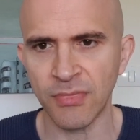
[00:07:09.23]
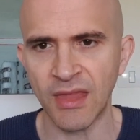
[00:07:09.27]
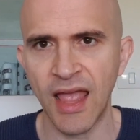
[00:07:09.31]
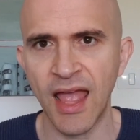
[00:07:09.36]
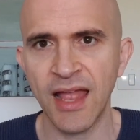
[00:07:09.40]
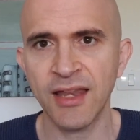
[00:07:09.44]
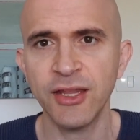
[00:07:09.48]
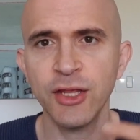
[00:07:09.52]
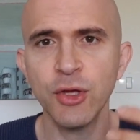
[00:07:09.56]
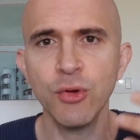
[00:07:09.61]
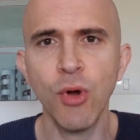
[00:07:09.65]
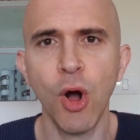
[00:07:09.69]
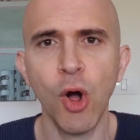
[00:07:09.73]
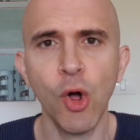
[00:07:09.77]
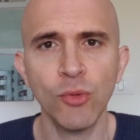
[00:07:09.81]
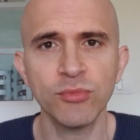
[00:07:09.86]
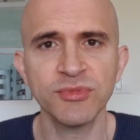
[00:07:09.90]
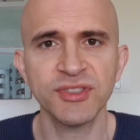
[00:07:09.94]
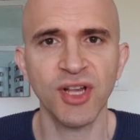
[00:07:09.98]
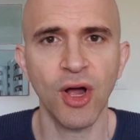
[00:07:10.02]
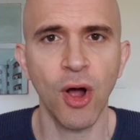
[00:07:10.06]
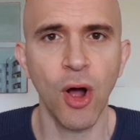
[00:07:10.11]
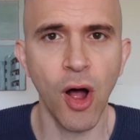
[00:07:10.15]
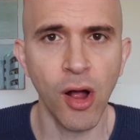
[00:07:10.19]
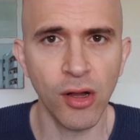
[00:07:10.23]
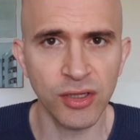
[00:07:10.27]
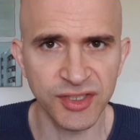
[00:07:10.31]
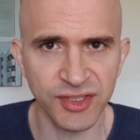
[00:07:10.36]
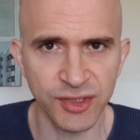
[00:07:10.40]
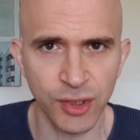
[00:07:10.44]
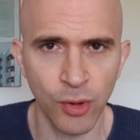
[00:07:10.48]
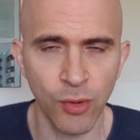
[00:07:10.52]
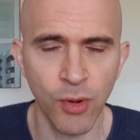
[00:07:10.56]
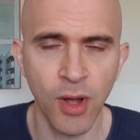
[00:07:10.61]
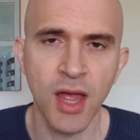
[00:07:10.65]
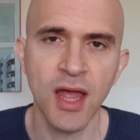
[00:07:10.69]
And Hugh Holmes
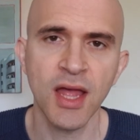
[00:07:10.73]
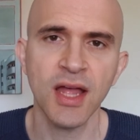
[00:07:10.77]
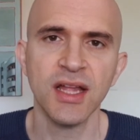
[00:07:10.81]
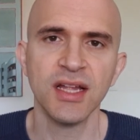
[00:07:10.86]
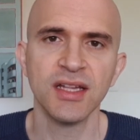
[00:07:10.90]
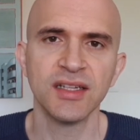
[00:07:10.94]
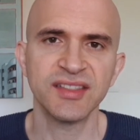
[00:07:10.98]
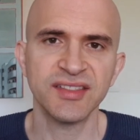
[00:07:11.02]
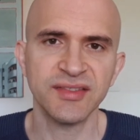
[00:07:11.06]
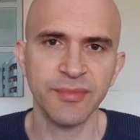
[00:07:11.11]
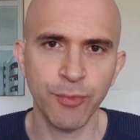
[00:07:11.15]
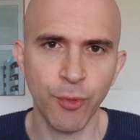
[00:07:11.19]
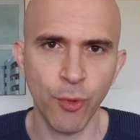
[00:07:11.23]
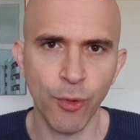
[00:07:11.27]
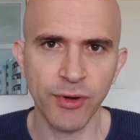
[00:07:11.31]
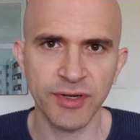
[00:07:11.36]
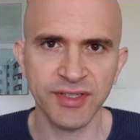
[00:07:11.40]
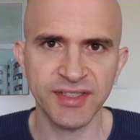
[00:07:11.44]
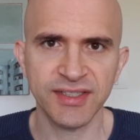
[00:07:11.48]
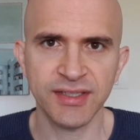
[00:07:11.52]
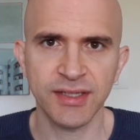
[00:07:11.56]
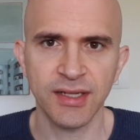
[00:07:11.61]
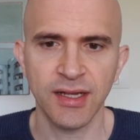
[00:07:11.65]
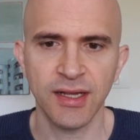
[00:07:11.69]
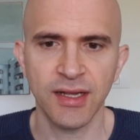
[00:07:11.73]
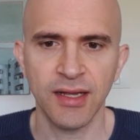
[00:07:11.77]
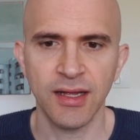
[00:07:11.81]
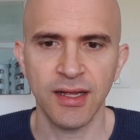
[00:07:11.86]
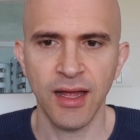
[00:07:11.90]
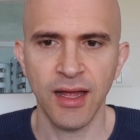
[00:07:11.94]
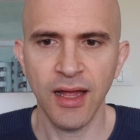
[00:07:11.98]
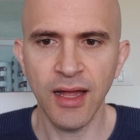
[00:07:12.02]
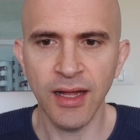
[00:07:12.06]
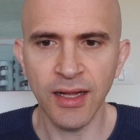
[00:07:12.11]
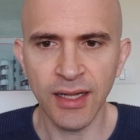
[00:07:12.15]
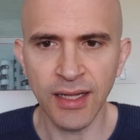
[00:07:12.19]
also supports
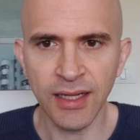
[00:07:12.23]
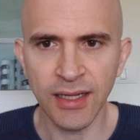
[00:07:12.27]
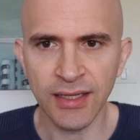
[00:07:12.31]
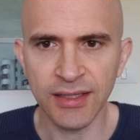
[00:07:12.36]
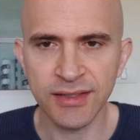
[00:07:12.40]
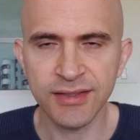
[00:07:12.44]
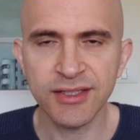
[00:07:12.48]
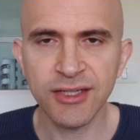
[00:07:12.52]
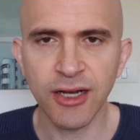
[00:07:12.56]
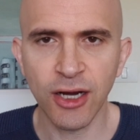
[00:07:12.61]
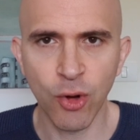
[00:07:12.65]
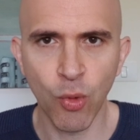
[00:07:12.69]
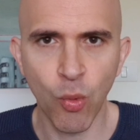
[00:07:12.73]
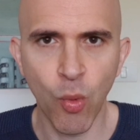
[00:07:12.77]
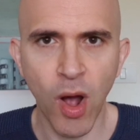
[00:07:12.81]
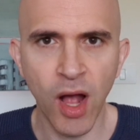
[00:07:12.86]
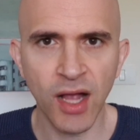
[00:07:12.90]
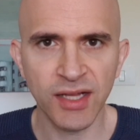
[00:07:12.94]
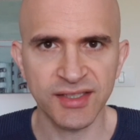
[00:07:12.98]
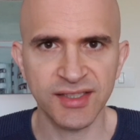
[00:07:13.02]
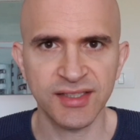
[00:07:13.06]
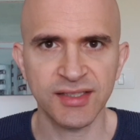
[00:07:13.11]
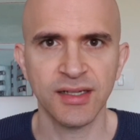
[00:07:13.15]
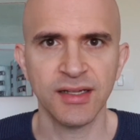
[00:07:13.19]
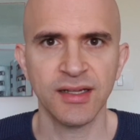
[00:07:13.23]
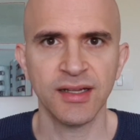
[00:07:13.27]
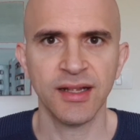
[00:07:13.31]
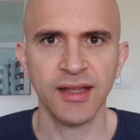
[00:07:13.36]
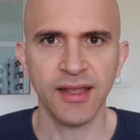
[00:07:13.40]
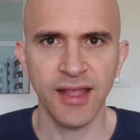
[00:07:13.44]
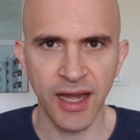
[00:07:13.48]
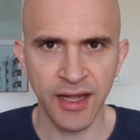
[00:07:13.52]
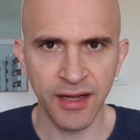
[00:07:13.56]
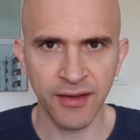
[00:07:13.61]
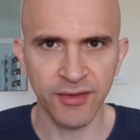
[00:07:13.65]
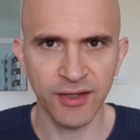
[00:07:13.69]
Tucker Watts
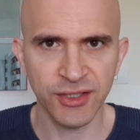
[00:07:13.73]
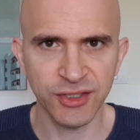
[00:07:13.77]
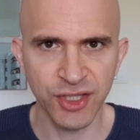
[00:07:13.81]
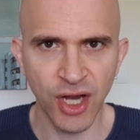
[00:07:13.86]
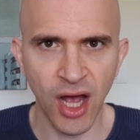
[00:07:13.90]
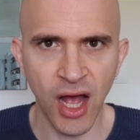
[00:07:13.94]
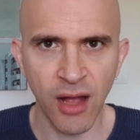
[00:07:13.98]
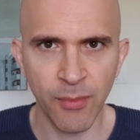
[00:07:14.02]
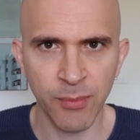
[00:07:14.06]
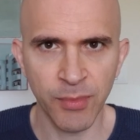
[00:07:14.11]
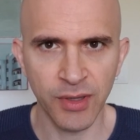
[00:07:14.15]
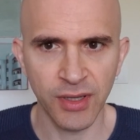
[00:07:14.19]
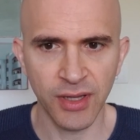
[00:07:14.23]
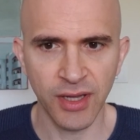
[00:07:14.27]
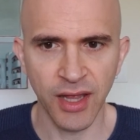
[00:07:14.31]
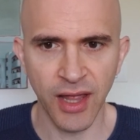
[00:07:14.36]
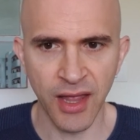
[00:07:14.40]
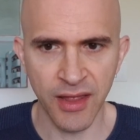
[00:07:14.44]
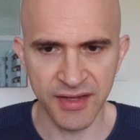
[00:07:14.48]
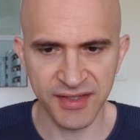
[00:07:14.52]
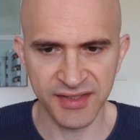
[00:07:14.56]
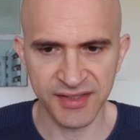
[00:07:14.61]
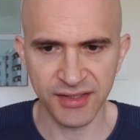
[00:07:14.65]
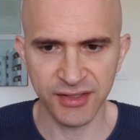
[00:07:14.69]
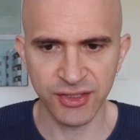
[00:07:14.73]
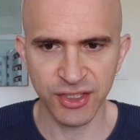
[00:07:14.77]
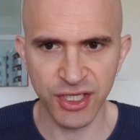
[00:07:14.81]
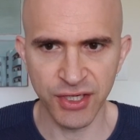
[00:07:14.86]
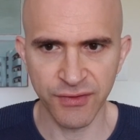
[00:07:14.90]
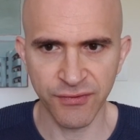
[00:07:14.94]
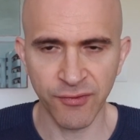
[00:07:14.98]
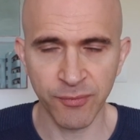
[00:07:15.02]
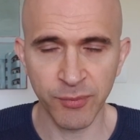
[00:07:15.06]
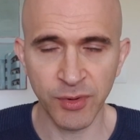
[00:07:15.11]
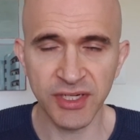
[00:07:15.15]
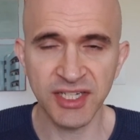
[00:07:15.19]
getting the job as
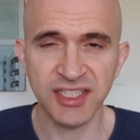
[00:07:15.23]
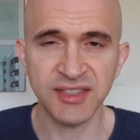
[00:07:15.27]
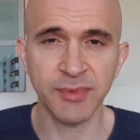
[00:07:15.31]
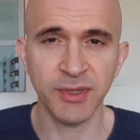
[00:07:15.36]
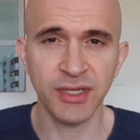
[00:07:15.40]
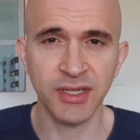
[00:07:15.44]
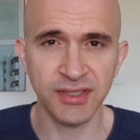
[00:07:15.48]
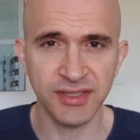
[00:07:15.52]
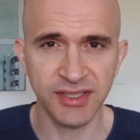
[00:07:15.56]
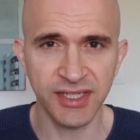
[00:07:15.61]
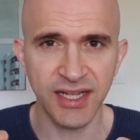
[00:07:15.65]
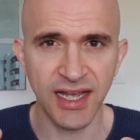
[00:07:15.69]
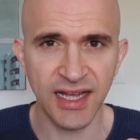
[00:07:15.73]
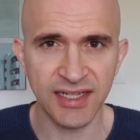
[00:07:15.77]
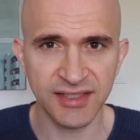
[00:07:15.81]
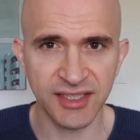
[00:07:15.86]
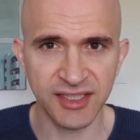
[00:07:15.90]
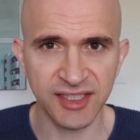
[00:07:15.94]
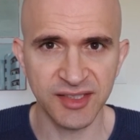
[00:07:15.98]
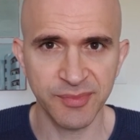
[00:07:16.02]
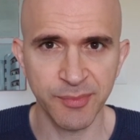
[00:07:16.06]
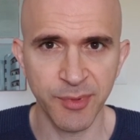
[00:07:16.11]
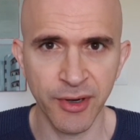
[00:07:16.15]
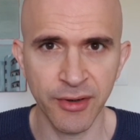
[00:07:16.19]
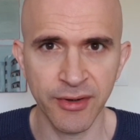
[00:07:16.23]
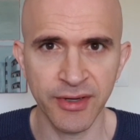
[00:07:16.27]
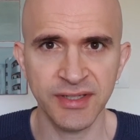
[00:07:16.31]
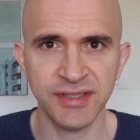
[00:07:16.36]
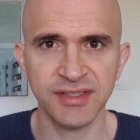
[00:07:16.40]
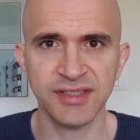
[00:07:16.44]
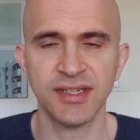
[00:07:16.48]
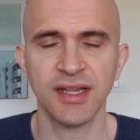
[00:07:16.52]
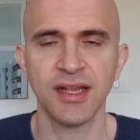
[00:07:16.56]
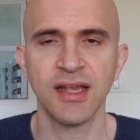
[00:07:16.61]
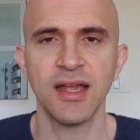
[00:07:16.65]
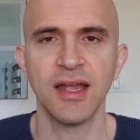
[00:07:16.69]
chief of police because he has
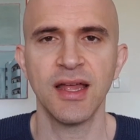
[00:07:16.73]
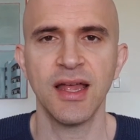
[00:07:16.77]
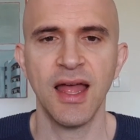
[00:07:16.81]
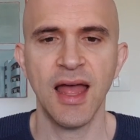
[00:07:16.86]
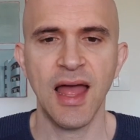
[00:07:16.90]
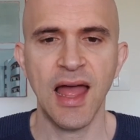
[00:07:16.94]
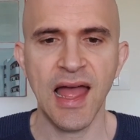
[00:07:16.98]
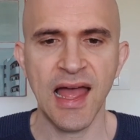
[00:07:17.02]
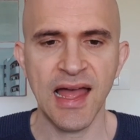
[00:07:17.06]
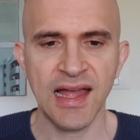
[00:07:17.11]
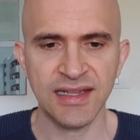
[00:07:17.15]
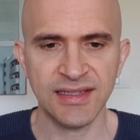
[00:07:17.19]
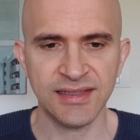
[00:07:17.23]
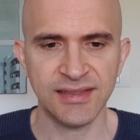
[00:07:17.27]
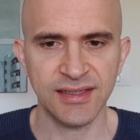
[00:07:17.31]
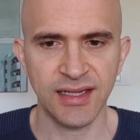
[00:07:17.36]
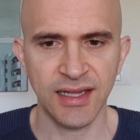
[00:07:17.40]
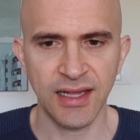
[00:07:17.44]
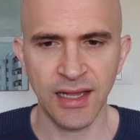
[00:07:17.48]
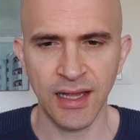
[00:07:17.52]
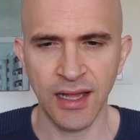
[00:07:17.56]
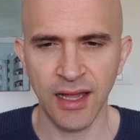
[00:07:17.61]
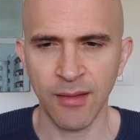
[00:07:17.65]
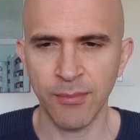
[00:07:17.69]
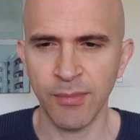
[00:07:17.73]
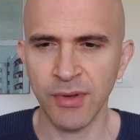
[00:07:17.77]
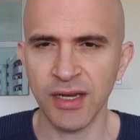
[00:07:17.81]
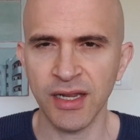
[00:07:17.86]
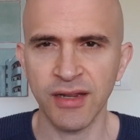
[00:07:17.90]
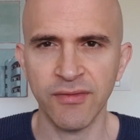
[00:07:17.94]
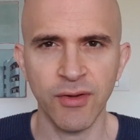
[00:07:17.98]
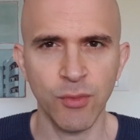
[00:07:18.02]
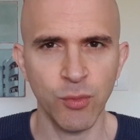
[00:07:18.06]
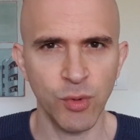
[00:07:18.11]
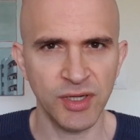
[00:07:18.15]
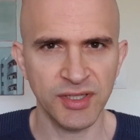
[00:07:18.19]
experience as, I
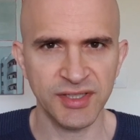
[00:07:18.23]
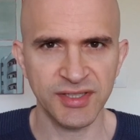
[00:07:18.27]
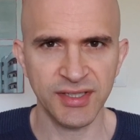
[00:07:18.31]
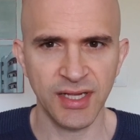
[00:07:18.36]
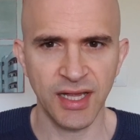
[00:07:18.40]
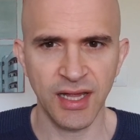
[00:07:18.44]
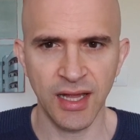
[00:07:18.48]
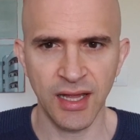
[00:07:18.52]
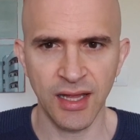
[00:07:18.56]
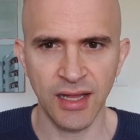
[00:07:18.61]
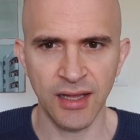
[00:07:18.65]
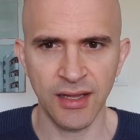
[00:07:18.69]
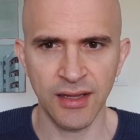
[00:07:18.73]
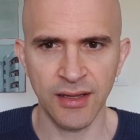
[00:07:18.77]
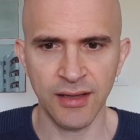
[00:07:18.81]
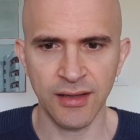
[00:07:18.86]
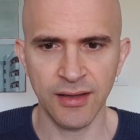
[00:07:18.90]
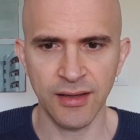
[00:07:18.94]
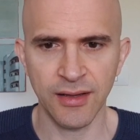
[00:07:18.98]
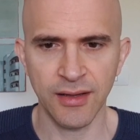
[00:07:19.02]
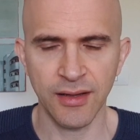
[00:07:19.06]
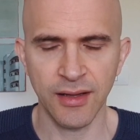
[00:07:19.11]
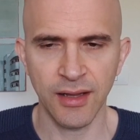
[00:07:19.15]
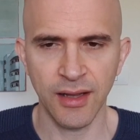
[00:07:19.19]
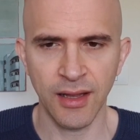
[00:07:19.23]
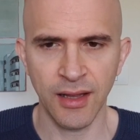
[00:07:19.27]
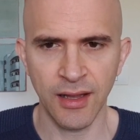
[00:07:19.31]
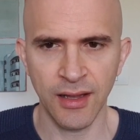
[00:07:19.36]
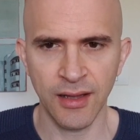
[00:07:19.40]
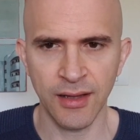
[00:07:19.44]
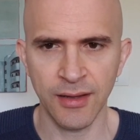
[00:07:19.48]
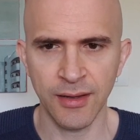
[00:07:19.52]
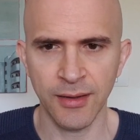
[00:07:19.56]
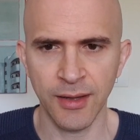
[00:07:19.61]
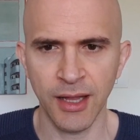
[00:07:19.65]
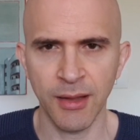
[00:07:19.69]
believe he was
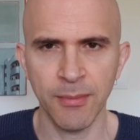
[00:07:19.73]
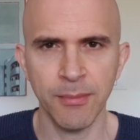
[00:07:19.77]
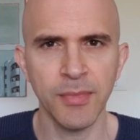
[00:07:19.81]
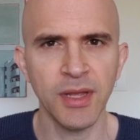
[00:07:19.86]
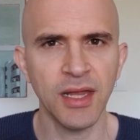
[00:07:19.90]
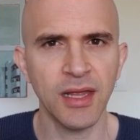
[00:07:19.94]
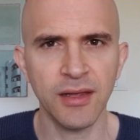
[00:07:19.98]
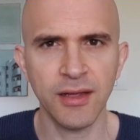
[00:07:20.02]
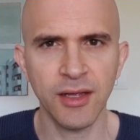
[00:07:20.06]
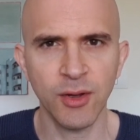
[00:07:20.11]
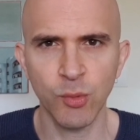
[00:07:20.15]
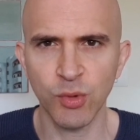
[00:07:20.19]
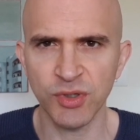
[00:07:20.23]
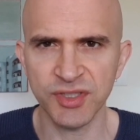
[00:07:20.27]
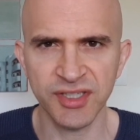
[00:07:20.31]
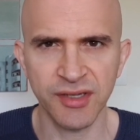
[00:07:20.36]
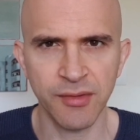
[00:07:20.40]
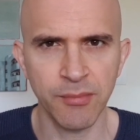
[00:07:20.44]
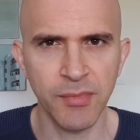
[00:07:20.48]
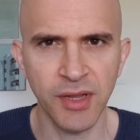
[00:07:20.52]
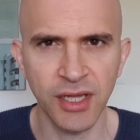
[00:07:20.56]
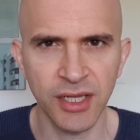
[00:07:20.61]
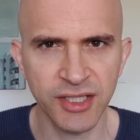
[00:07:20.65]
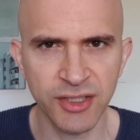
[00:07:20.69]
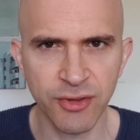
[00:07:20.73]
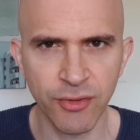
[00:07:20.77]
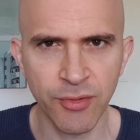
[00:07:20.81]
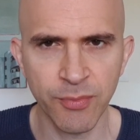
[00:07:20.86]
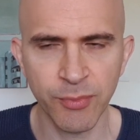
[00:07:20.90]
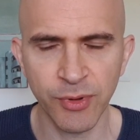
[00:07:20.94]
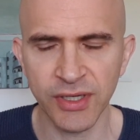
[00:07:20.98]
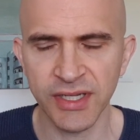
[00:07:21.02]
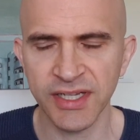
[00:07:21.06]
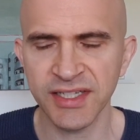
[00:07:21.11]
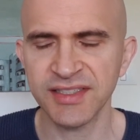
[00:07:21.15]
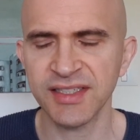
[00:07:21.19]
in military
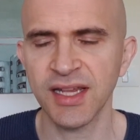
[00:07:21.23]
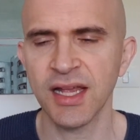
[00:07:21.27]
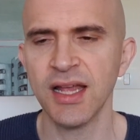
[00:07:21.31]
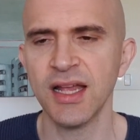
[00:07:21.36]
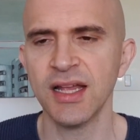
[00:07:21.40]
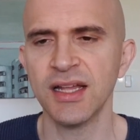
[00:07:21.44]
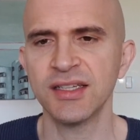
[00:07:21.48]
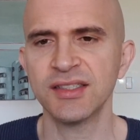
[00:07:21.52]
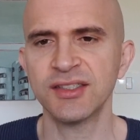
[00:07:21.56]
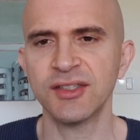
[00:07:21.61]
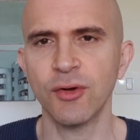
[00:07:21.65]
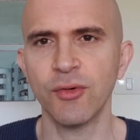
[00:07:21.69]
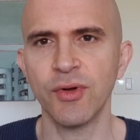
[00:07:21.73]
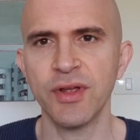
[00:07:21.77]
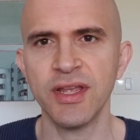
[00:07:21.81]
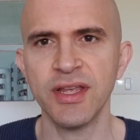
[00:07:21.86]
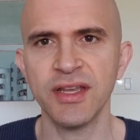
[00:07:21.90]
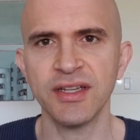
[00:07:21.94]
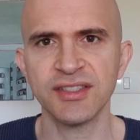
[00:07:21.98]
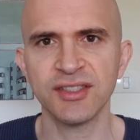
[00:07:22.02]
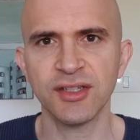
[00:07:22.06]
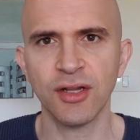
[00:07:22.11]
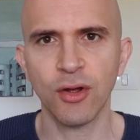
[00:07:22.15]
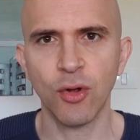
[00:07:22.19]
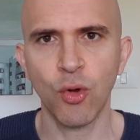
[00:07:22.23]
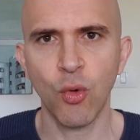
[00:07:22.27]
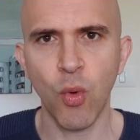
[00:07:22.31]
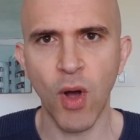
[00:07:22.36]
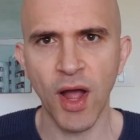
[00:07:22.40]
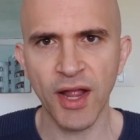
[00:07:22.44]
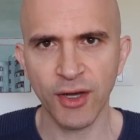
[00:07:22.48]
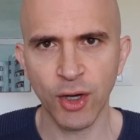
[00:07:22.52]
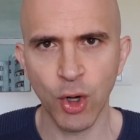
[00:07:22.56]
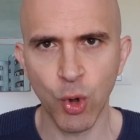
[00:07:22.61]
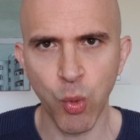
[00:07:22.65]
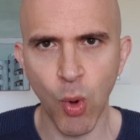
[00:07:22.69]
police, so he is
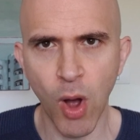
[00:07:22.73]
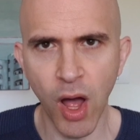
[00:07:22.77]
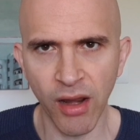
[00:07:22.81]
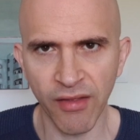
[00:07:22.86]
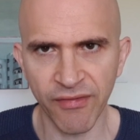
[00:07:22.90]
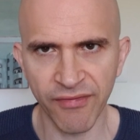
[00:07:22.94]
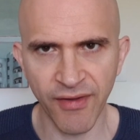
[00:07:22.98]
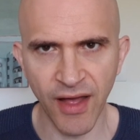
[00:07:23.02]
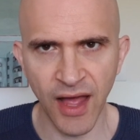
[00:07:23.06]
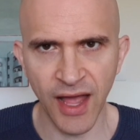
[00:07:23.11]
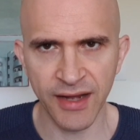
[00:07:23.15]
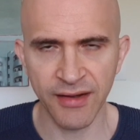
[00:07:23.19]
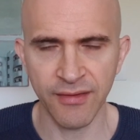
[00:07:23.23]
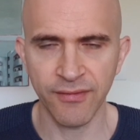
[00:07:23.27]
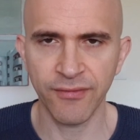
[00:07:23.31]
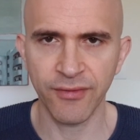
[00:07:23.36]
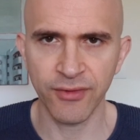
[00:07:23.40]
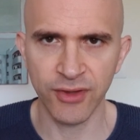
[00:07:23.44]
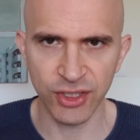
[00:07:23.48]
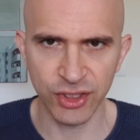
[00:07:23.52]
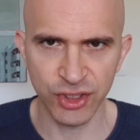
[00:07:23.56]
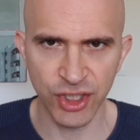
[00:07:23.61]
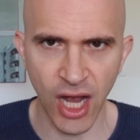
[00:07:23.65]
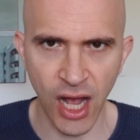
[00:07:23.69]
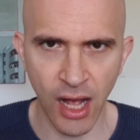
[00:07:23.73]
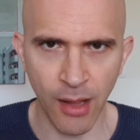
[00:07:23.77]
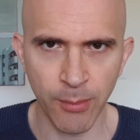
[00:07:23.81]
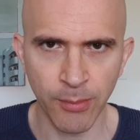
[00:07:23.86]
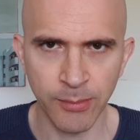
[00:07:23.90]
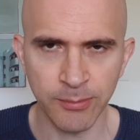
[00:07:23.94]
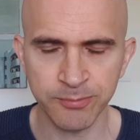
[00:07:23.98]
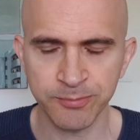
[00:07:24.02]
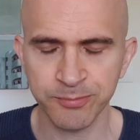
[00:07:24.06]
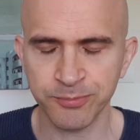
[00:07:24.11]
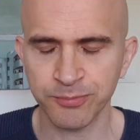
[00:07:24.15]
quite qualified for the job.